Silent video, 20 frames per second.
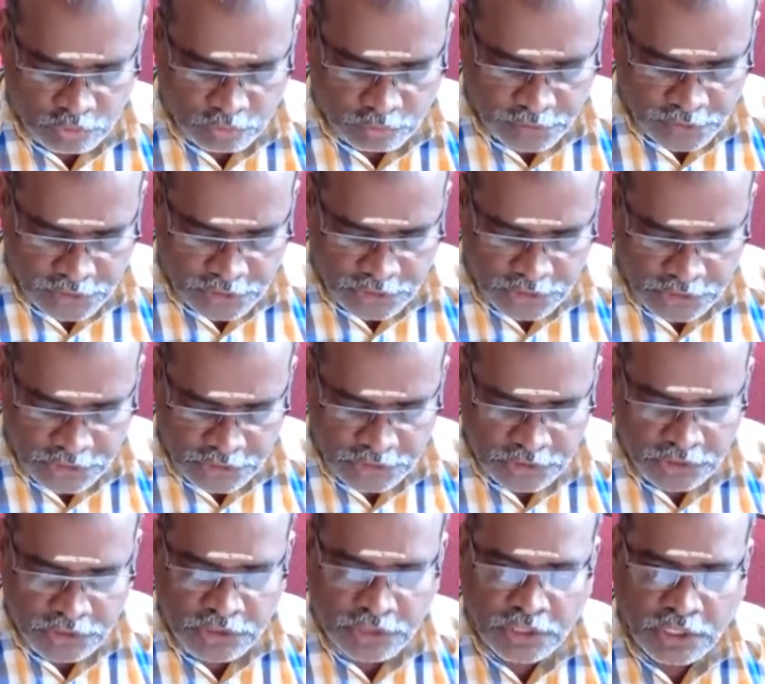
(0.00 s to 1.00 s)
commonly
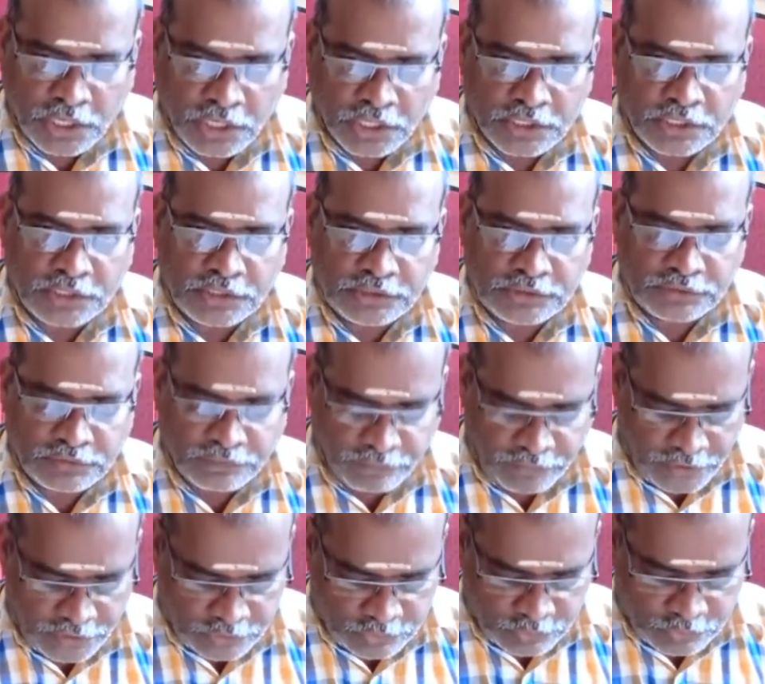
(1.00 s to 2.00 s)
occurring the
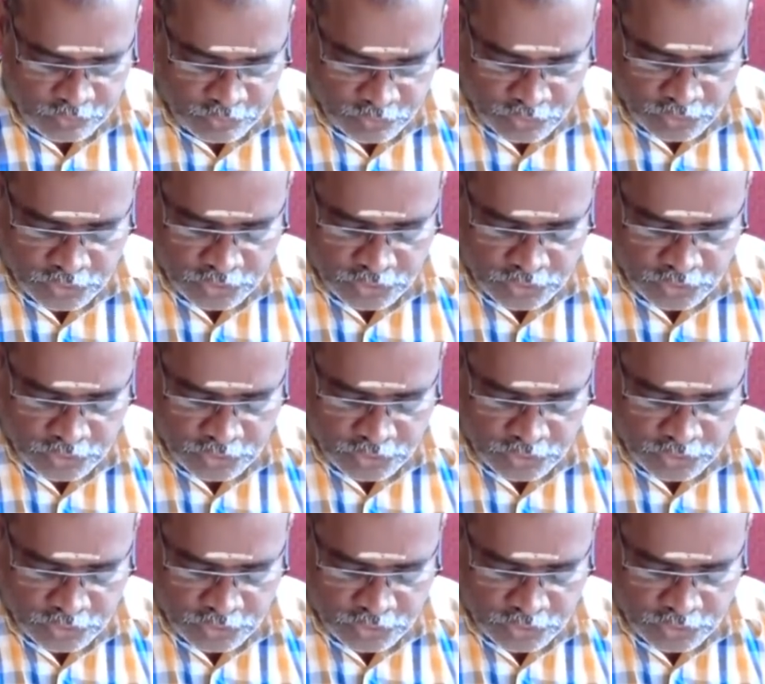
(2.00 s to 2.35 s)
value.